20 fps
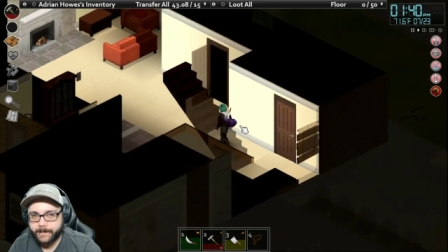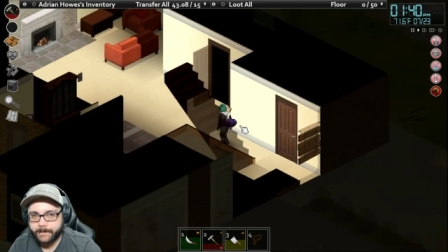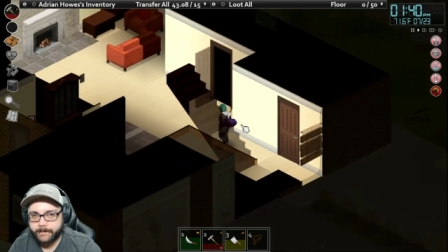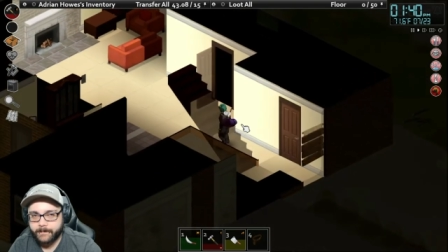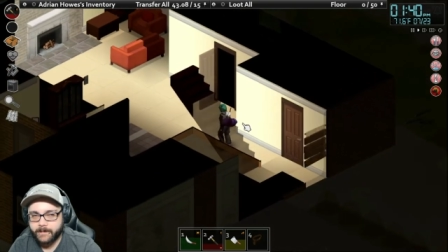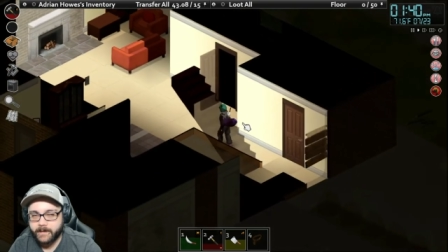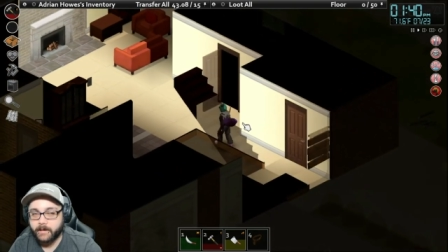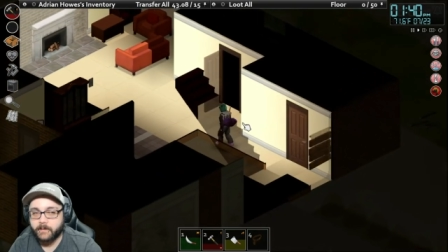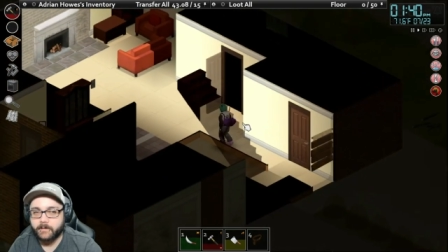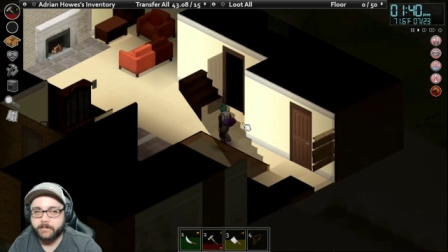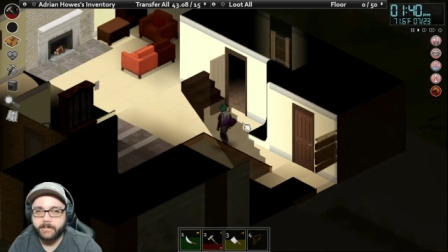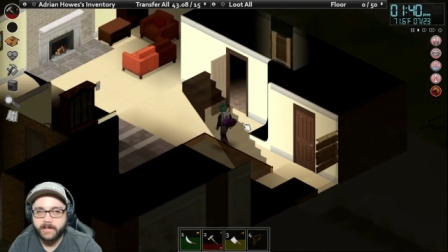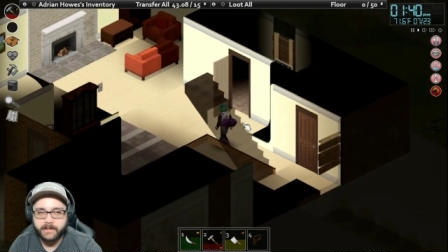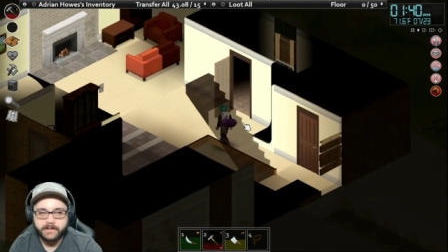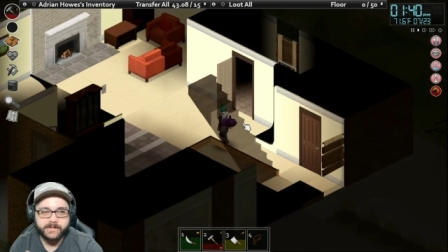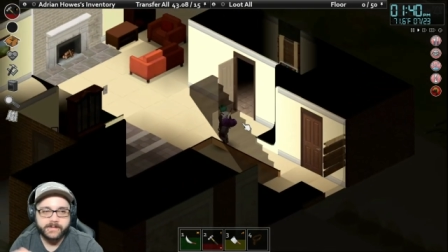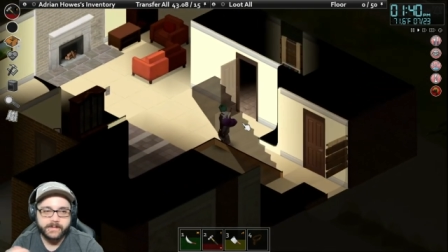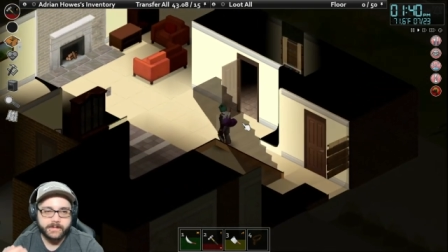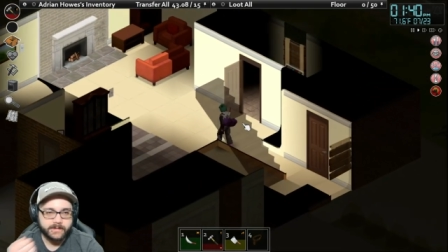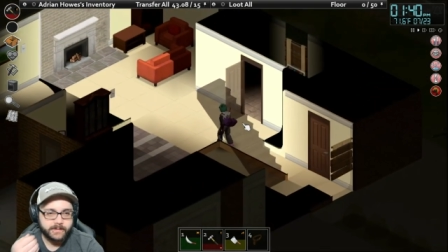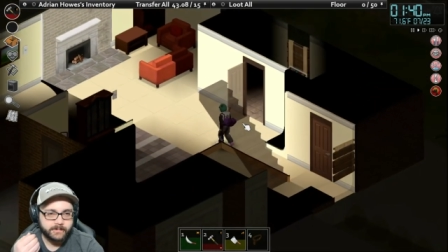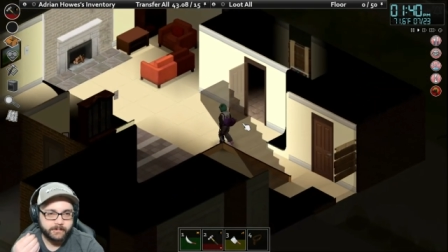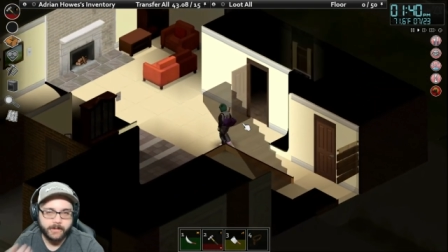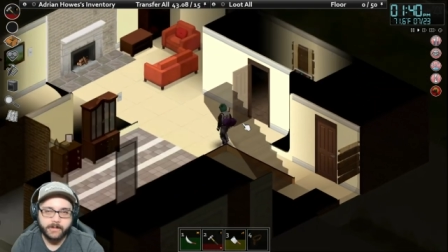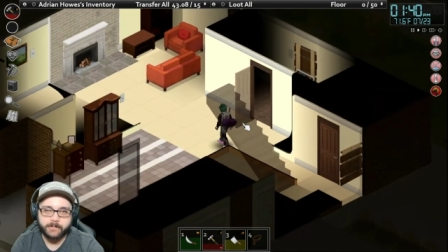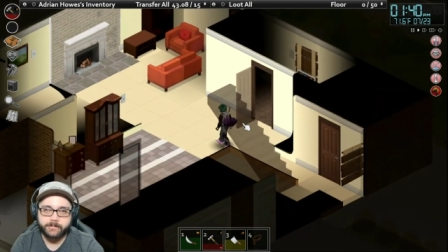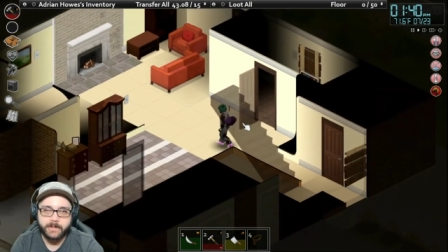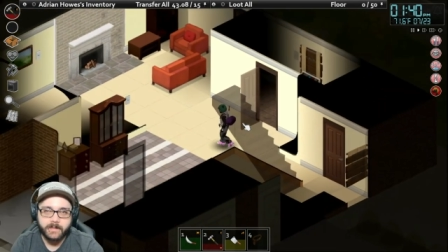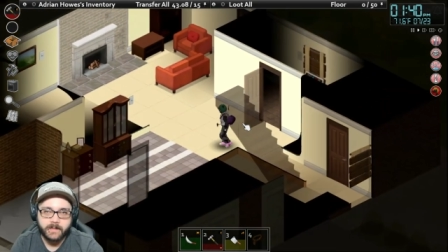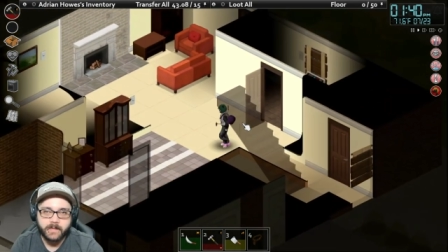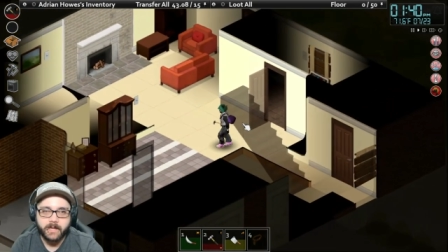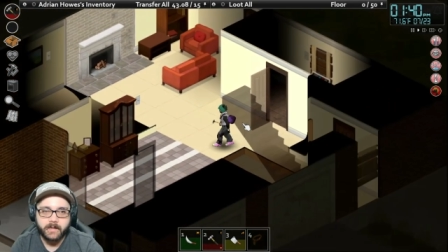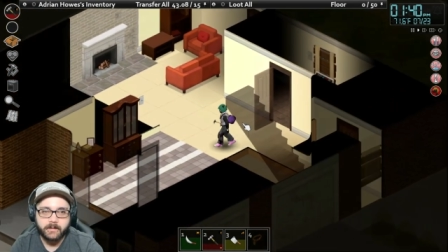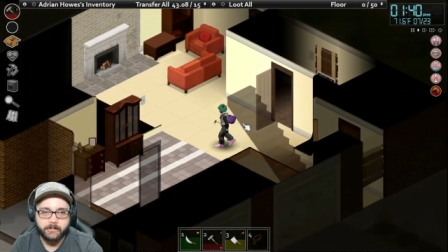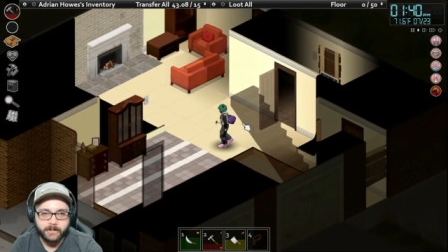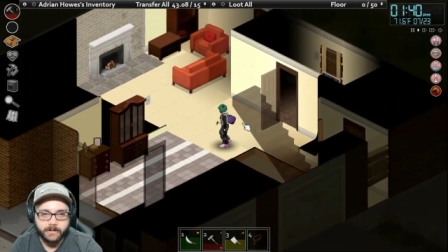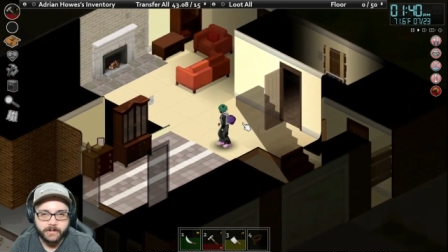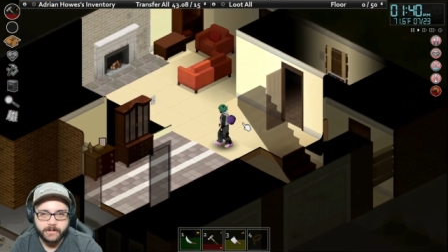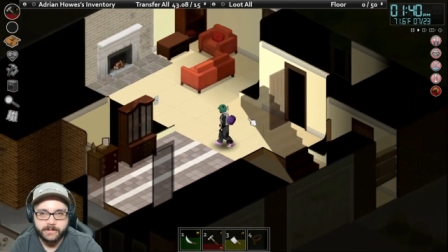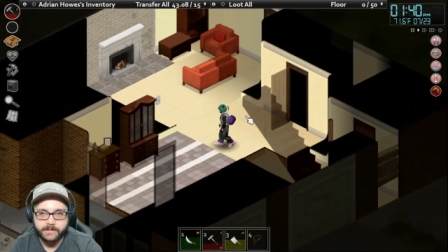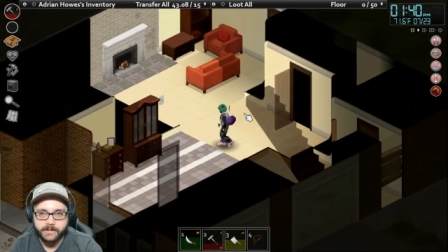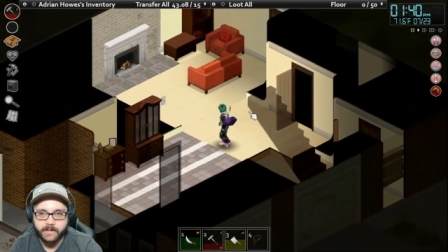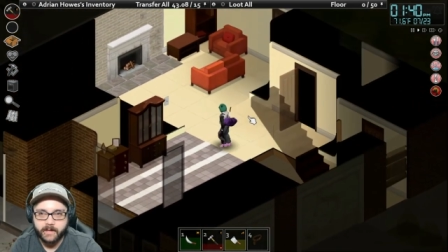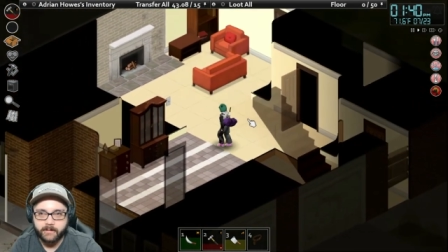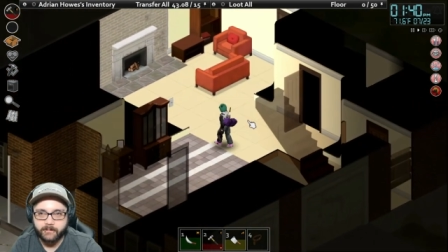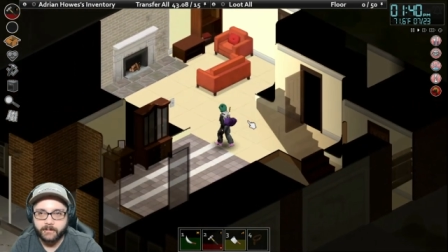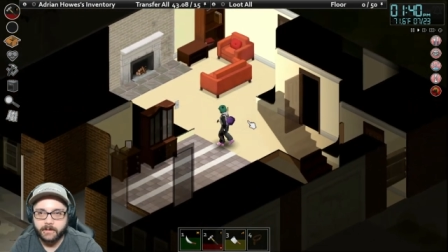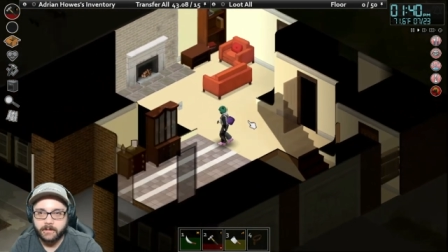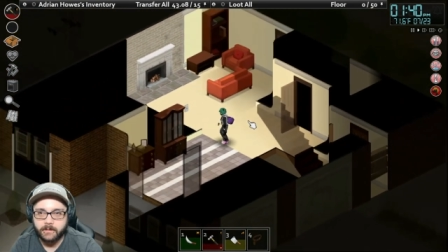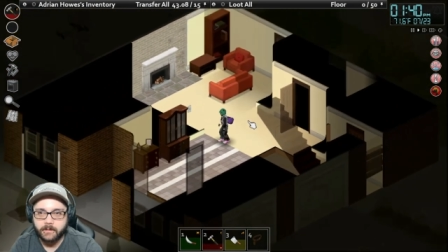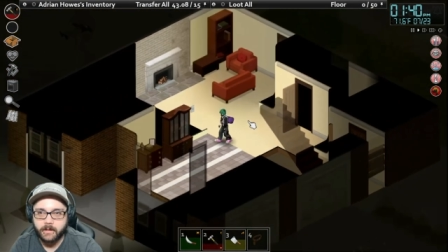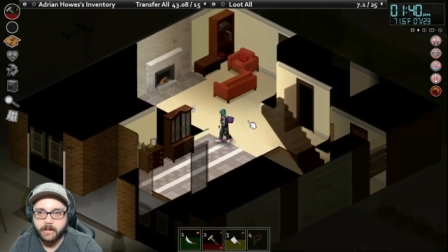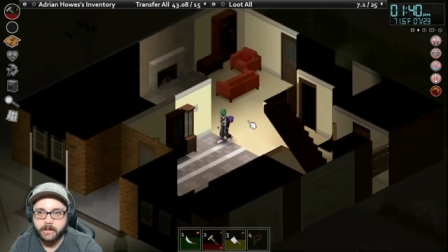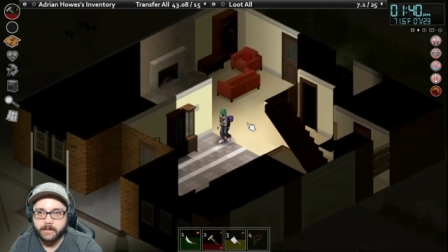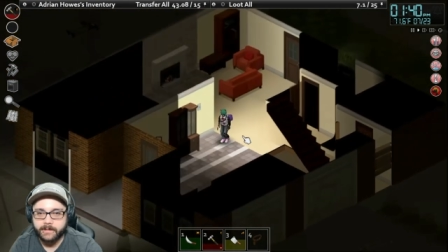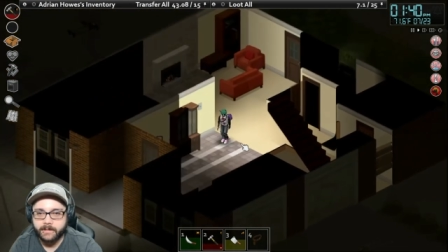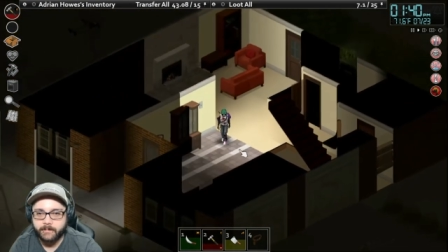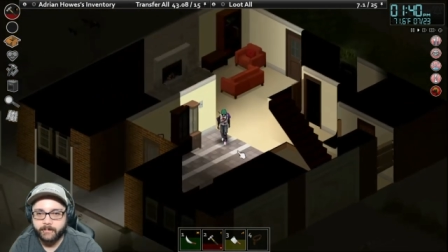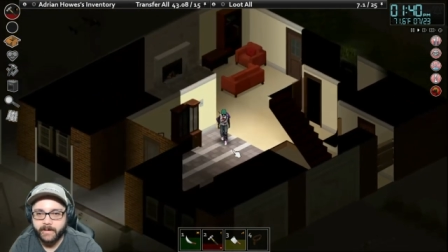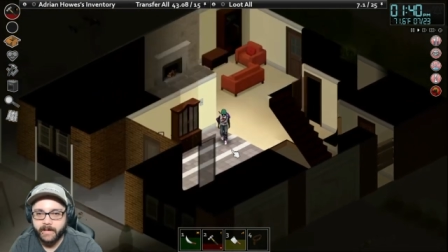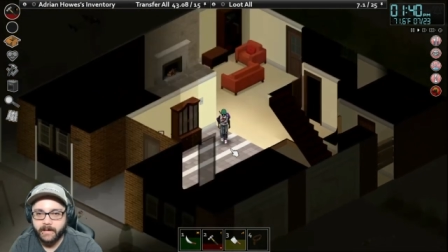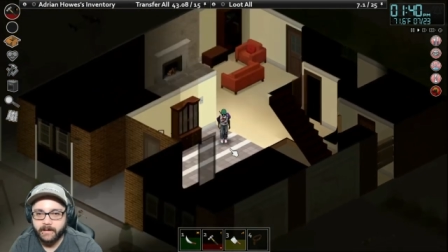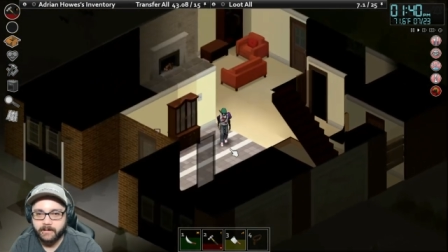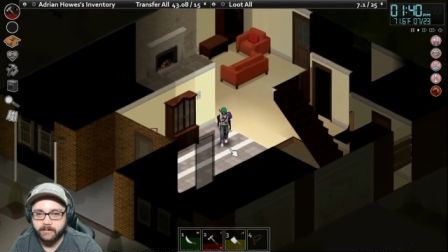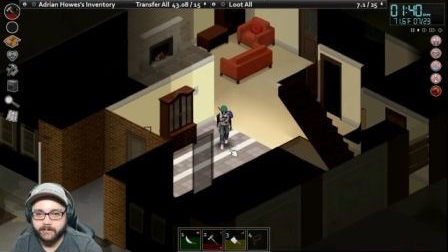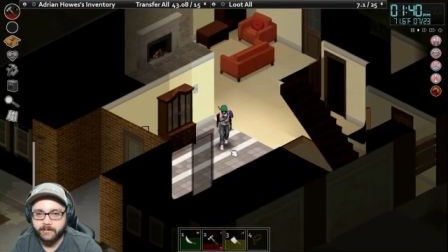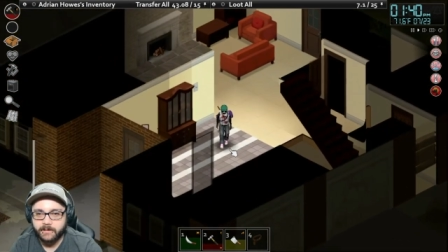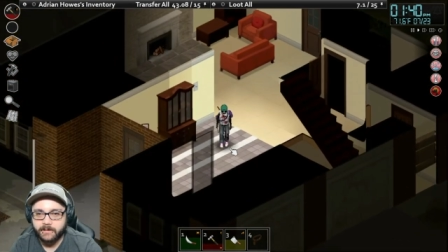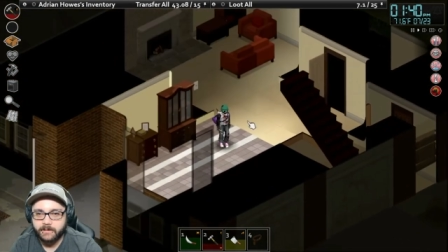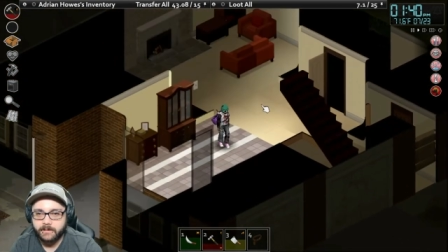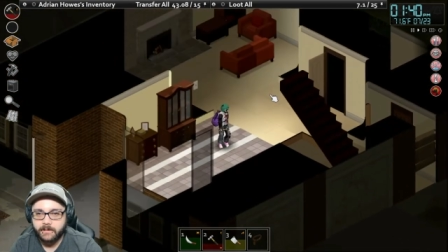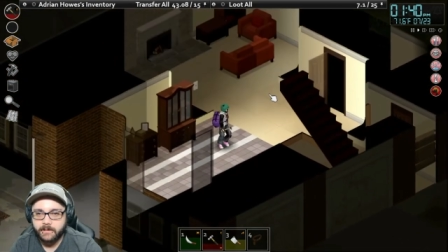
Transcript: Yeah, it makes sense. Ball peen hammer doesn't have a claw in the back of it.